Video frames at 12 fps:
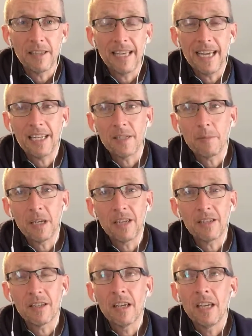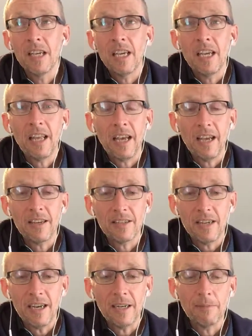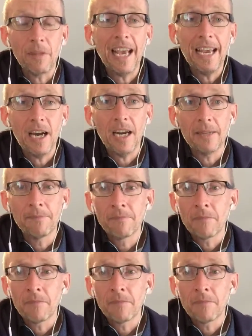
and that is because it has AI.